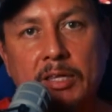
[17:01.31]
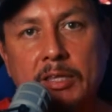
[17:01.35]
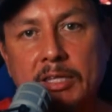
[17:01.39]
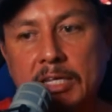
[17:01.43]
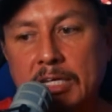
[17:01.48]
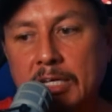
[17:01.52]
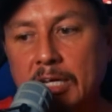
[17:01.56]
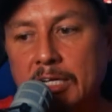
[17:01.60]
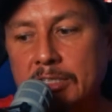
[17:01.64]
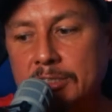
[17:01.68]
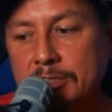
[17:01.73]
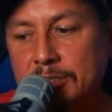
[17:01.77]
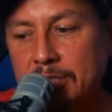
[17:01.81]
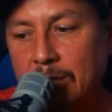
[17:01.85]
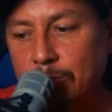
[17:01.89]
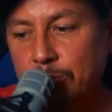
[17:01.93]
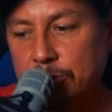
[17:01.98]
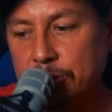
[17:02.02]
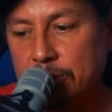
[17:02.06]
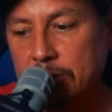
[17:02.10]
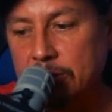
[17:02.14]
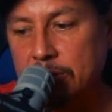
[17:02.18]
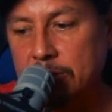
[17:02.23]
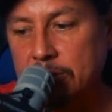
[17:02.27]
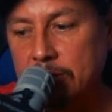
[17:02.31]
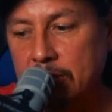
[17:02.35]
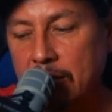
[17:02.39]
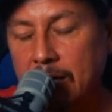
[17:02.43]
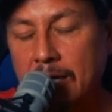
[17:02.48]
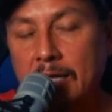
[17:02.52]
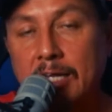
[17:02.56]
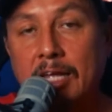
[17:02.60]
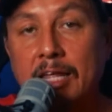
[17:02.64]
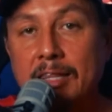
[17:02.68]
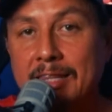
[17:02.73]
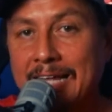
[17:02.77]
The assumptions
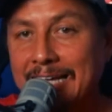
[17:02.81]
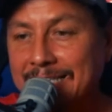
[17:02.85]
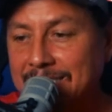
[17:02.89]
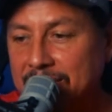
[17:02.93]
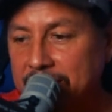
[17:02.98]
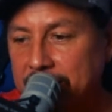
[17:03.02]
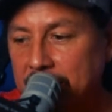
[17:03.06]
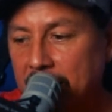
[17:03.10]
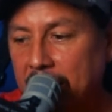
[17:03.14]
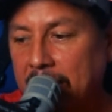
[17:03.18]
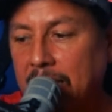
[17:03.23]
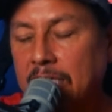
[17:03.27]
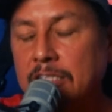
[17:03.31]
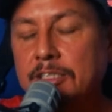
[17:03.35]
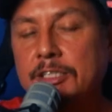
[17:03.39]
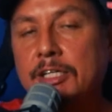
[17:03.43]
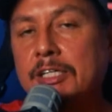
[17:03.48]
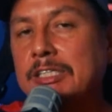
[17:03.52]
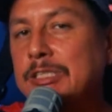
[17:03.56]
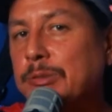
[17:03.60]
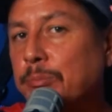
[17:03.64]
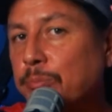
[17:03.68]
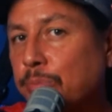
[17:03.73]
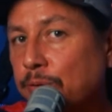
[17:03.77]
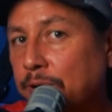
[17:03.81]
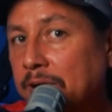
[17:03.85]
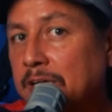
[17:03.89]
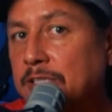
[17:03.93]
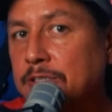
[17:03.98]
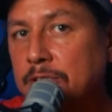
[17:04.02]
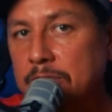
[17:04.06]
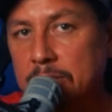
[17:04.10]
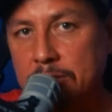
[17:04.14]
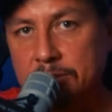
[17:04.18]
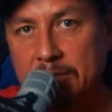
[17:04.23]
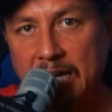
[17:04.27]
that scientists bring
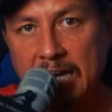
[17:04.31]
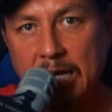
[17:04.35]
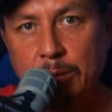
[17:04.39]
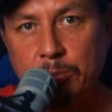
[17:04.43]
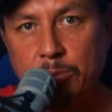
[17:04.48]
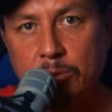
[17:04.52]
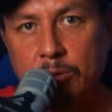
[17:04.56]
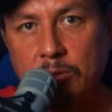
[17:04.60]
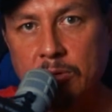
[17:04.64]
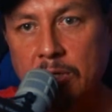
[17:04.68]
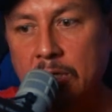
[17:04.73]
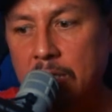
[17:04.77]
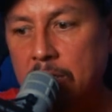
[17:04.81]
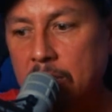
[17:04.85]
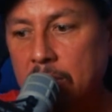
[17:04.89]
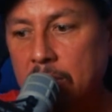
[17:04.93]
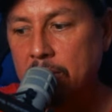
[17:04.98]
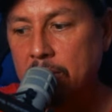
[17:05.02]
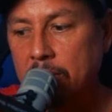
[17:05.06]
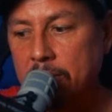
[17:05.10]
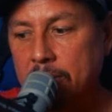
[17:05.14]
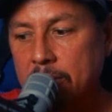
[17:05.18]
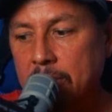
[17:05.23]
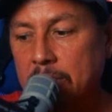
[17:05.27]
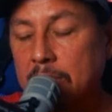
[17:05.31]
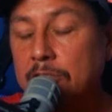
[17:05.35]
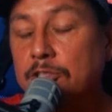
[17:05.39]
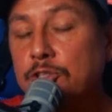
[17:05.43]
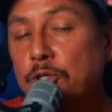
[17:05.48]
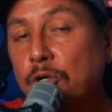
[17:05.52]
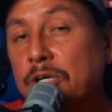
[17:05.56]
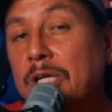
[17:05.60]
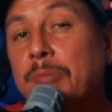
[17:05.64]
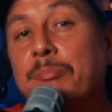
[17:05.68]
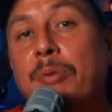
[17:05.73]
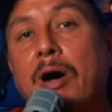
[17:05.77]
to the table, the
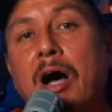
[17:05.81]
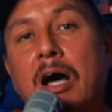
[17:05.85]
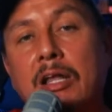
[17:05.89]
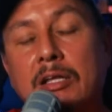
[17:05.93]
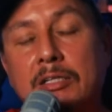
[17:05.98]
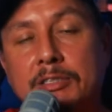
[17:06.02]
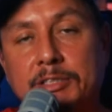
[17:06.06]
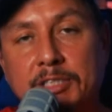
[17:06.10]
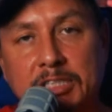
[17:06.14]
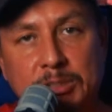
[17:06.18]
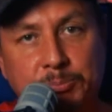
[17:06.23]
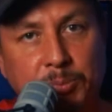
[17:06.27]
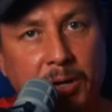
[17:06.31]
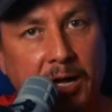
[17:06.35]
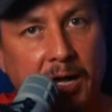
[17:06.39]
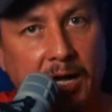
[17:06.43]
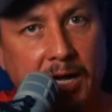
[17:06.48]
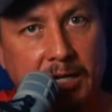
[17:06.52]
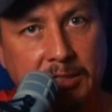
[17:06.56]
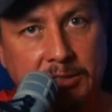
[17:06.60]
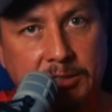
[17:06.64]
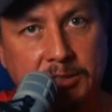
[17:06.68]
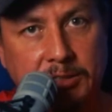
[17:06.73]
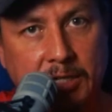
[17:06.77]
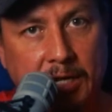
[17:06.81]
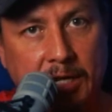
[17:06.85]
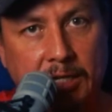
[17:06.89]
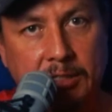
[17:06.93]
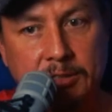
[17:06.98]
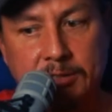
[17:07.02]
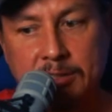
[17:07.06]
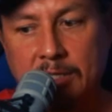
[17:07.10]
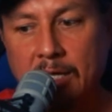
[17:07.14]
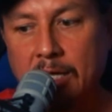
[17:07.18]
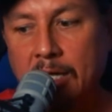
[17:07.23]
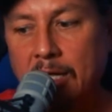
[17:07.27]
dirty politics behind
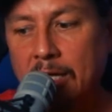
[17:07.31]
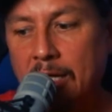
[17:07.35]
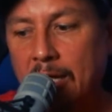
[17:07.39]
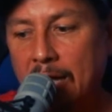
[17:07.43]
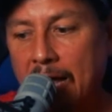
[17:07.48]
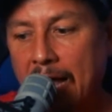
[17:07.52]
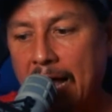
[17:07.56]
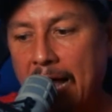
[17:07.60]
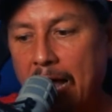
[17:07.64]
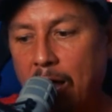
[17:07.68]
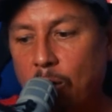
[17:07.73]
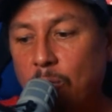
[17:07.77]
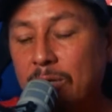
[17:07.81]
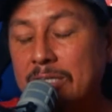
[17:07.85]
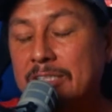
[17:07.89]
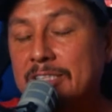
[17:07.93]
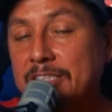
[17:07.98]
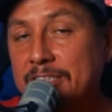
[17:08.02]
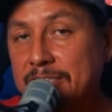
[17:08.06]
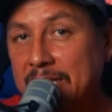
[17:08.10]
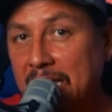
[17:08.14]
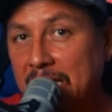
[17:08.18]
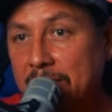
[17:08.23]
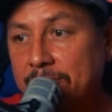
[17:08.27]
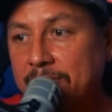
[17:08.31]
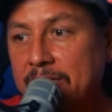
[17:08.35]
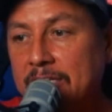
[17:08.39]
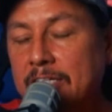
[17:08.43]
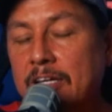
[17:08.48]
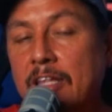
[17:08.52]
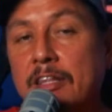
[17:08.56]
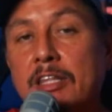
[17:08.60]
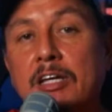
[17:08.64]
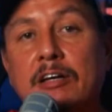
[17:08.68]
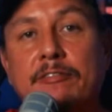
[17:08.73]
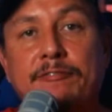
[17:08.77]
science, how saving
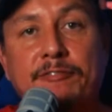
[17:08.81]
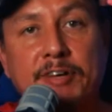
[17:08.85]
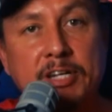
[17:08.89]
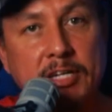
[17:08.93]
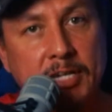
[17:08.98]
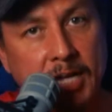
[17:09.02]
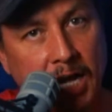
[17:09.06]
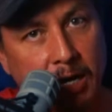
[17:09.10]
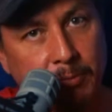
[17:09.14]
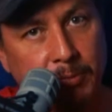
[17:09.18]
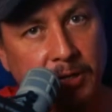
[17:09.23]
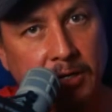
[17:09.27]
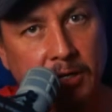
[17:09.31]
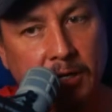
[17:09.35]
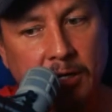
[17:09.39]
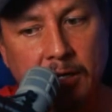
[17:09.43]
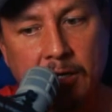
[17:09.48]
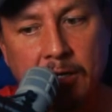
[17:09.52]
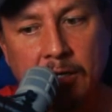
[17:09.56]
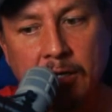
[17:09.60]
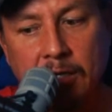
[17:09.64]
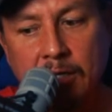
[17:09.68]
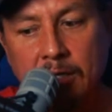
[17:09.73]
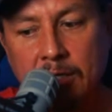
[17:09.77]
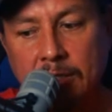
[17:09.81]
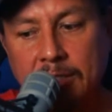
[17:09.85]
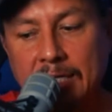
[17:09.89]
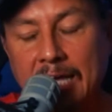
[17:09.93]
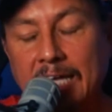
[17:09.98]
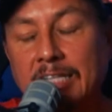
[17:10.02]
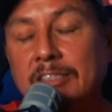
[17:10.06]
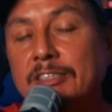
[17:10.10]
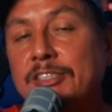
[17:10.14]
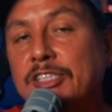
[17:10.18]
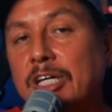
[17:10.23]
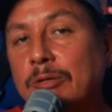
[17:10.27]
the phenomena
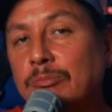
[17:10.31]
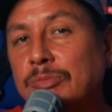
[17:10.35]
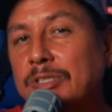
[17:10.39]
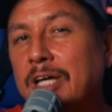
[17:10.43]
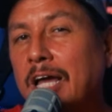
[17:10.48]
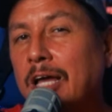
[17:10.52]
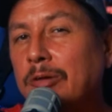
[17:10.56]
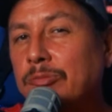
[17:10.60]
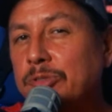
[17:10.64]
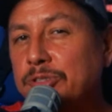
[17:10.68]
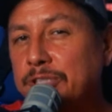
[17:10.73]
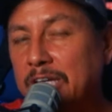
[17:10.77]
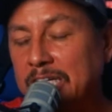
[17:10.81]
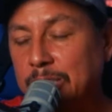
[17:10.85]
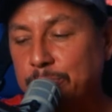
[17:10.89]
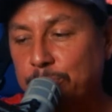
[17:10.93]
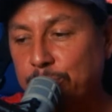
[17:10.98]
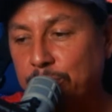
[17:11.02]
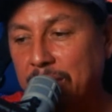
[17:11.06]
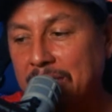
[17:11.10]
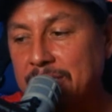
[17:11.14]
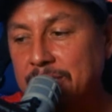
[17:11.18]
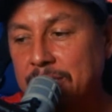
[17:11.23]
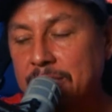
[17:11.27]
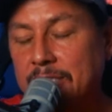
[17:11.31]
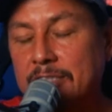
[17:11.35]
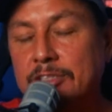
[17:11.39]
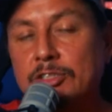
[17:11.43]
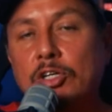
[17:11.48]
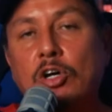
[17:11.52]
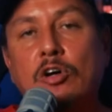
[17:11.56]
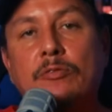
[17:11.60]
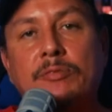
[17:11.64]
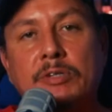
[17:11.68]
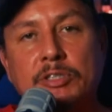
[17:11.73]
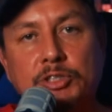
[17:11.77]
can sometimes take precedence
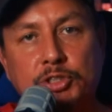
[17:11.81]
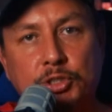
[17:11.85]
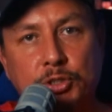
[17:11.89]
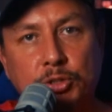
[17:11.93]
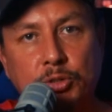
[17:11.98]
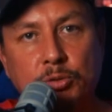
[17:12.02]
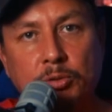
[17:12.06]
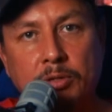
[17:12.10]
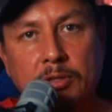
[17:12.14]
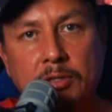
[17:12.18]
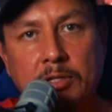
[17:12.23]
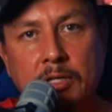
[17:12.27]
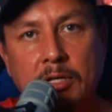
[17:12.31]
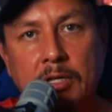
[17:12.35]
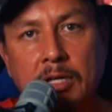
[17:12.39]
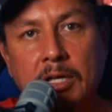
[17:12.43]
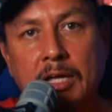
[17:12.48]
over truth,